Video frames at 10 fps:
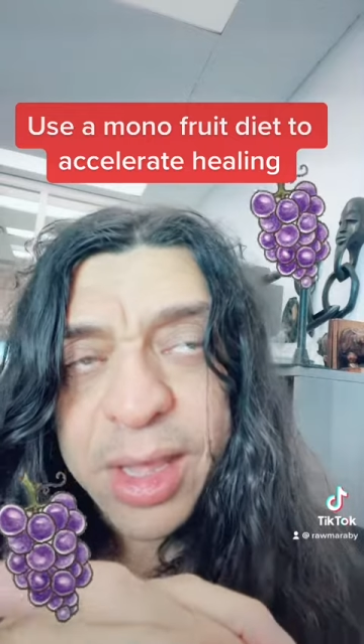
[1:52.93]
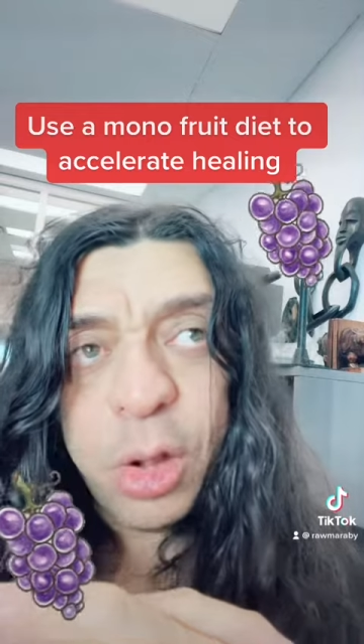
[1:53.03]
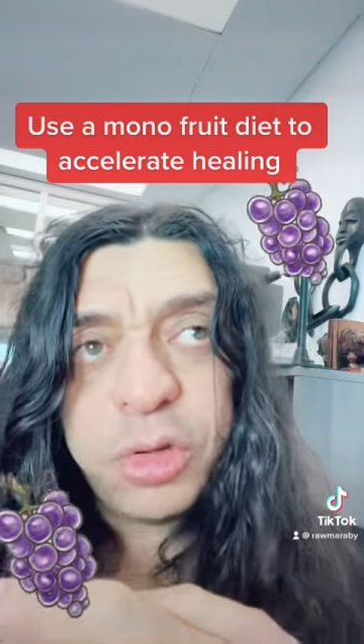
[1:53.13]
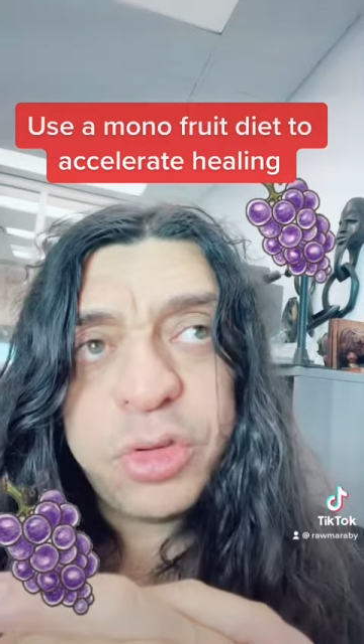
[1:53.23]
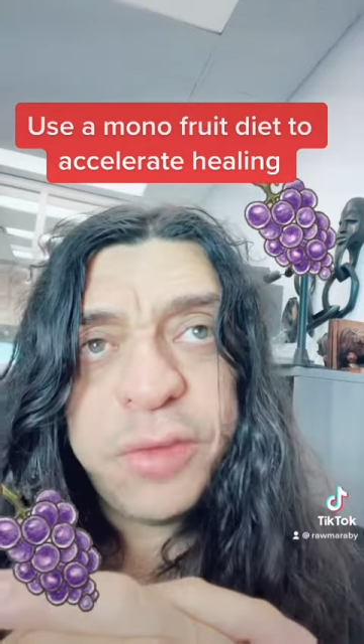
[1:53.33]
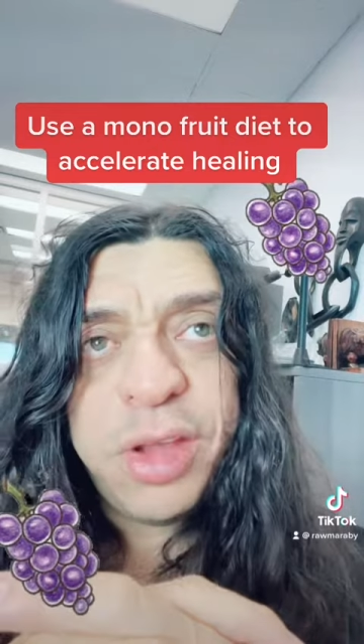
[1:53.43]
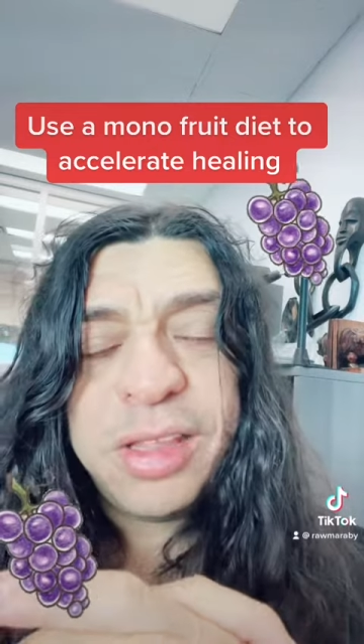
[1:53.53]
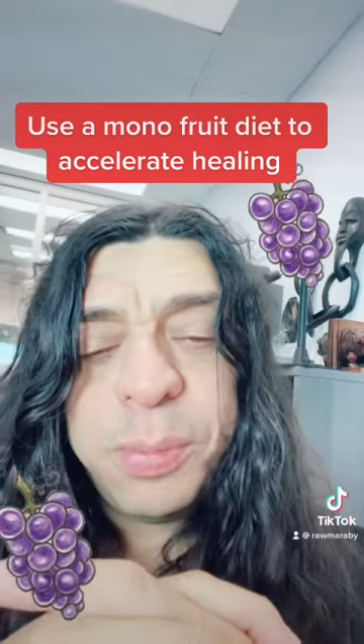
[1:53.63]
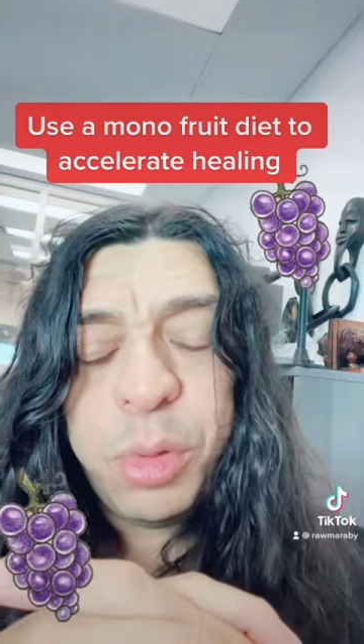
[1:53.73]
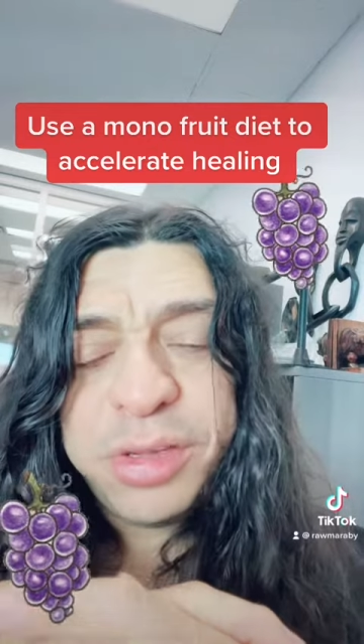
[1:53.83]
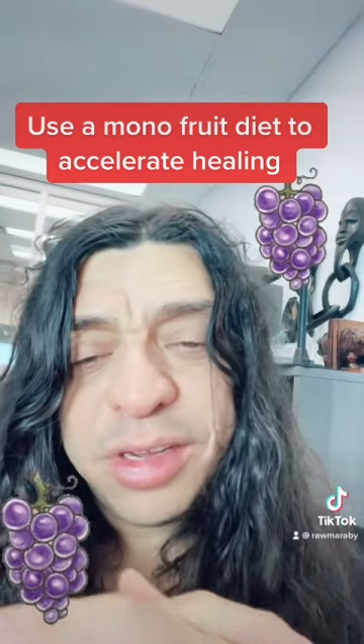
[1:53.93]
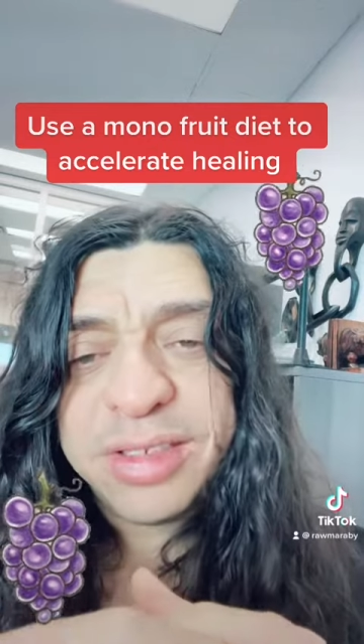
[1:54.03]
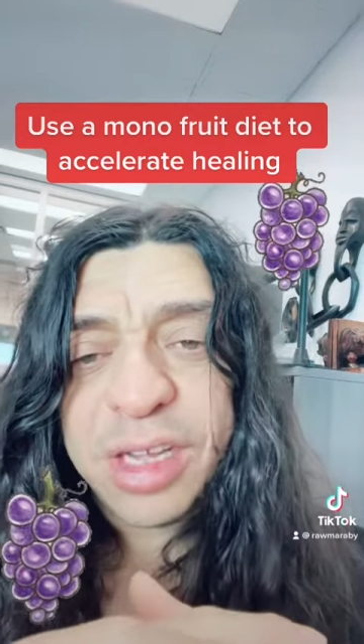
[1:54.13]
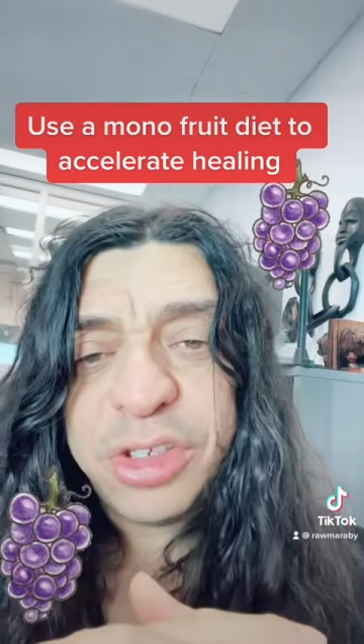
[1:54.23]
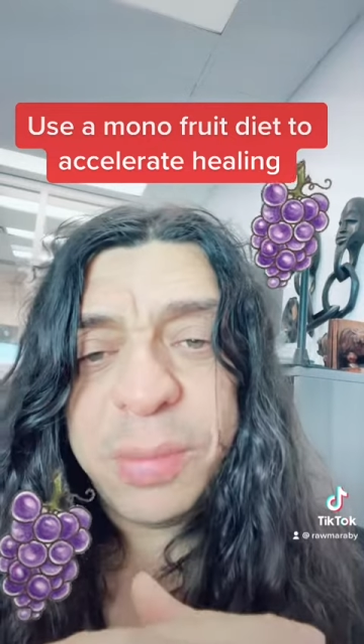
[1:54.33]
Also, if you're eating protein and
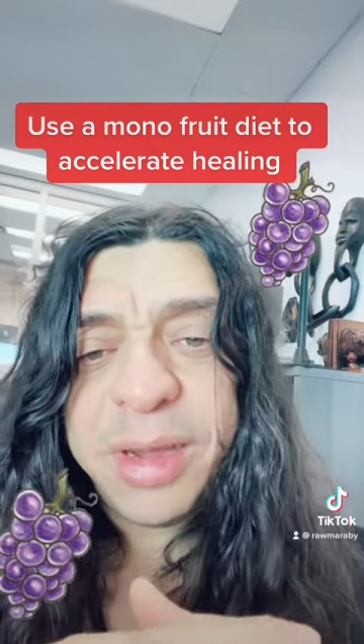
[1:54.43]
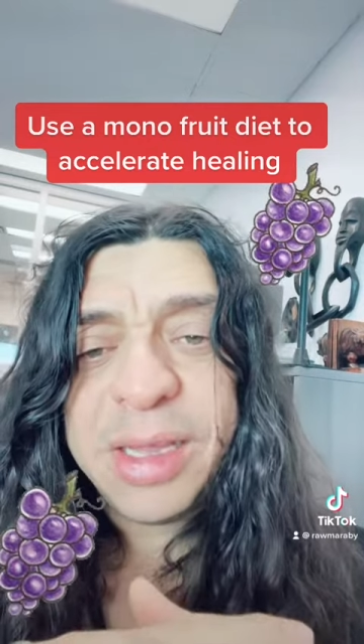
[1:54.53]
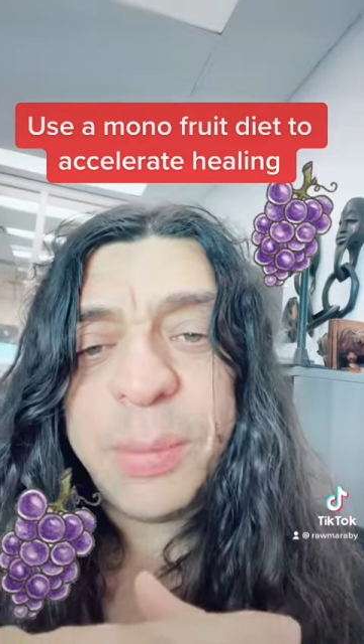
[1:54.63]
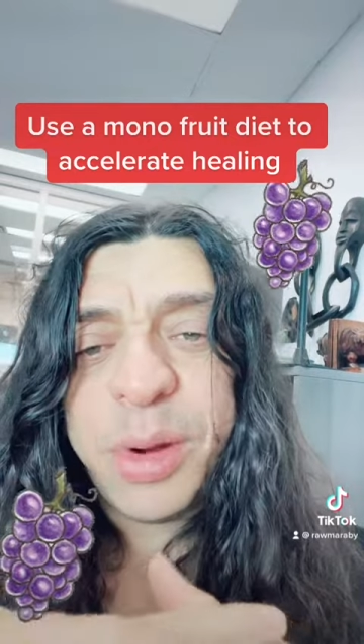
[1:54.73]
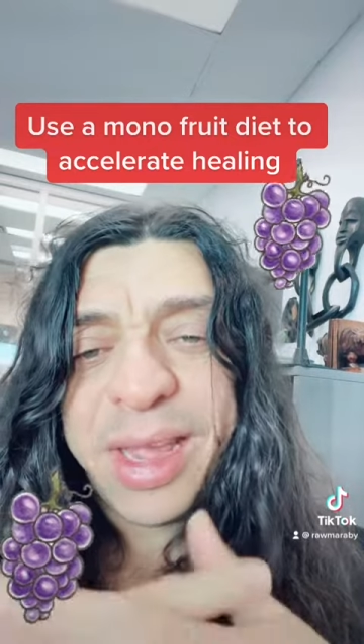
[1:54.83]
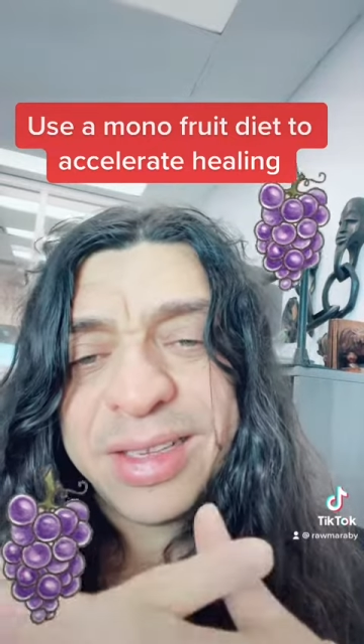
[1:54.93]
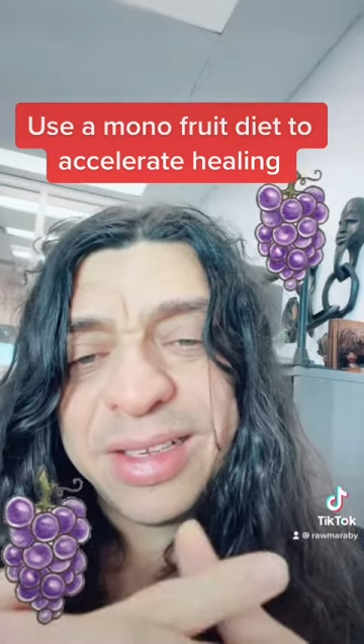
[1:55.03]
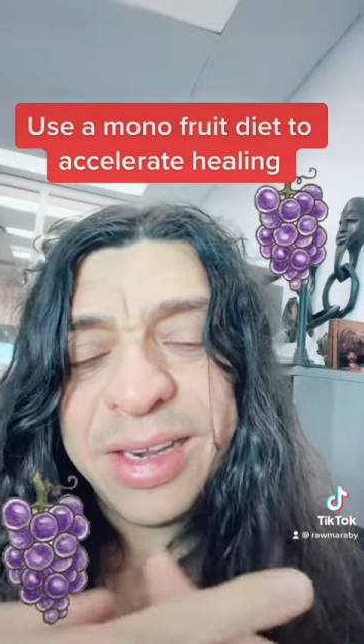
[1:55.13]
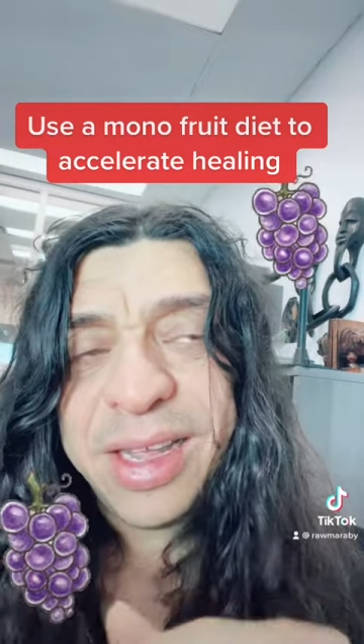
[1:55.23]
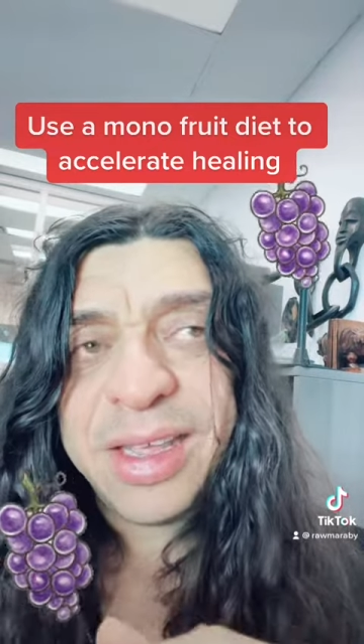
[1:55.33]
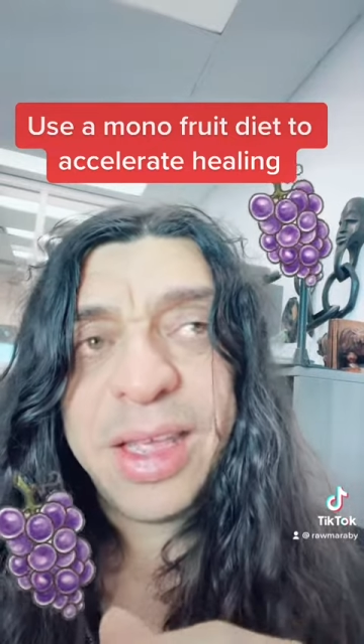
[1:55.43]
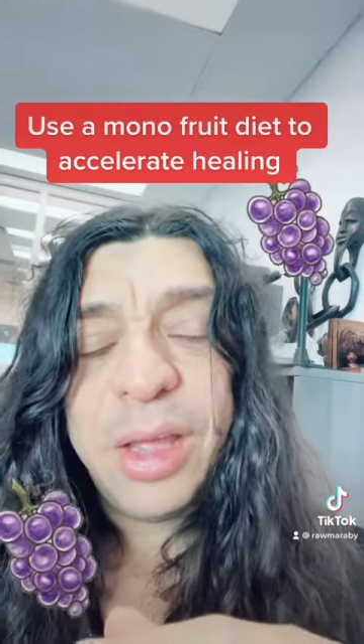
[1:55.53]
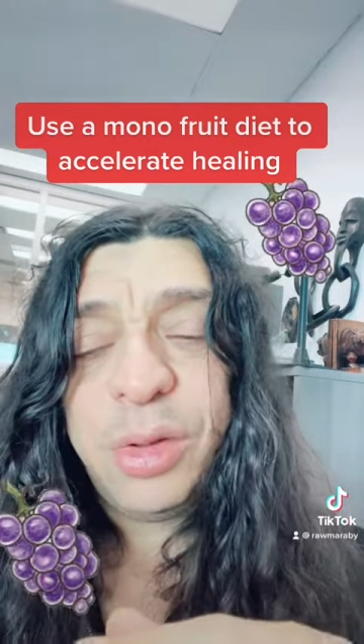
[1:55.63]
starches, you're making the body acidic.